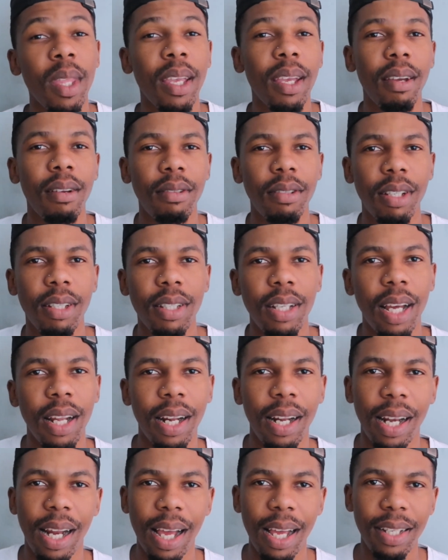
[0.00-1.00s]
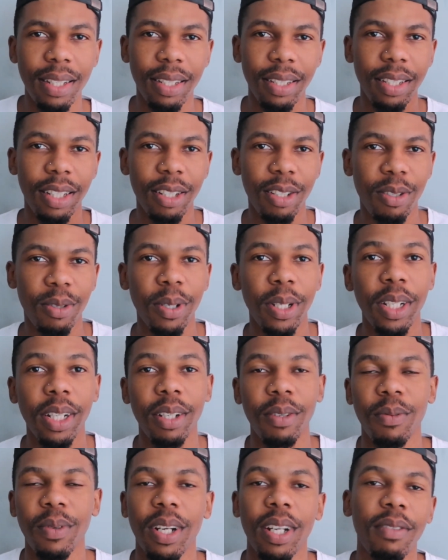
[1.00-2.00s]
and just analyze and just trade
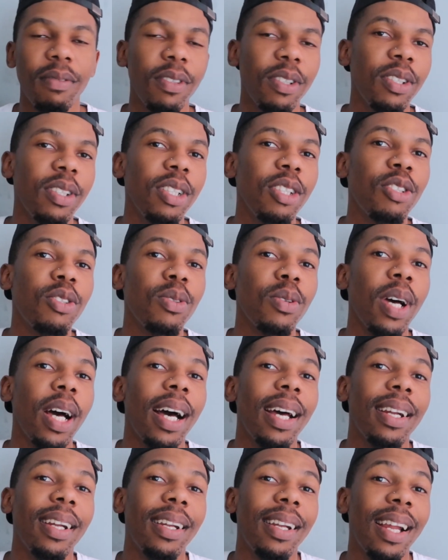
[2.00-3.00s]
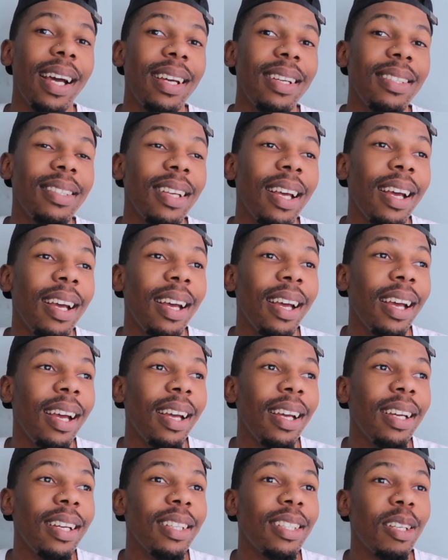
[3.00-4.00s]
and whatever. You need to analyze
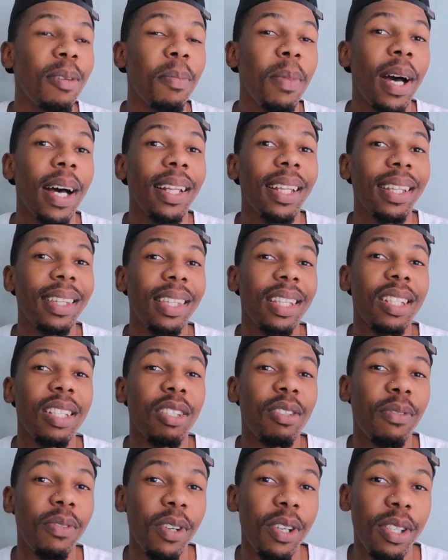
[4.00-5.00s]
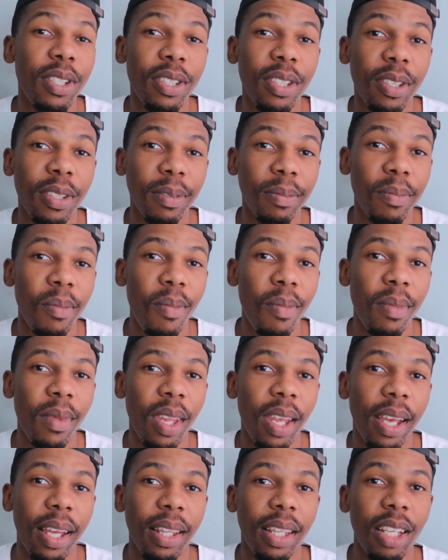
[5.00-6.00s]
some other things first,
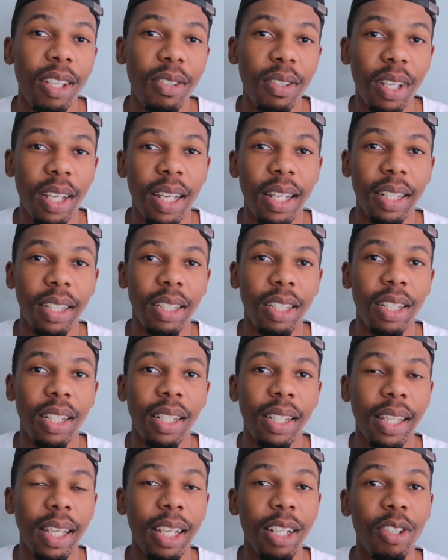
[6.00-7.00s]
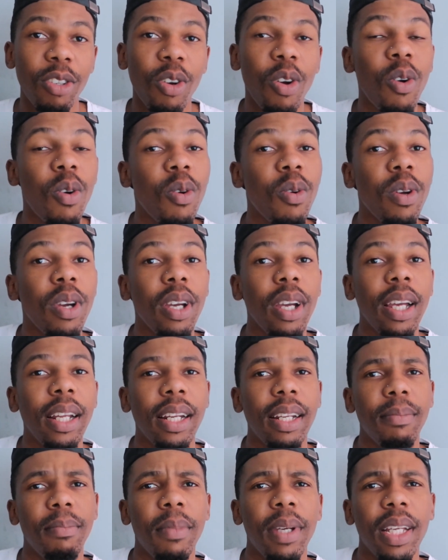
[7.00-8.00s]
and then you can then go
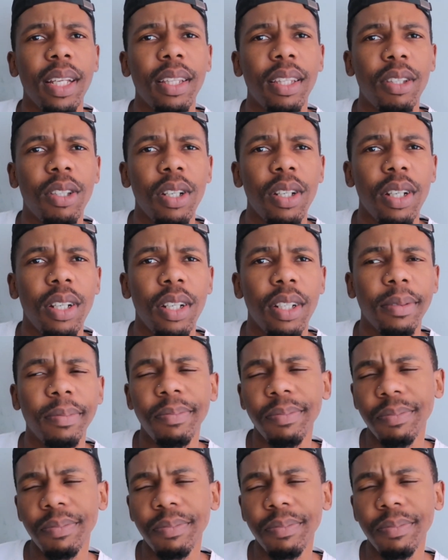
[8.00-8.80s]
and make the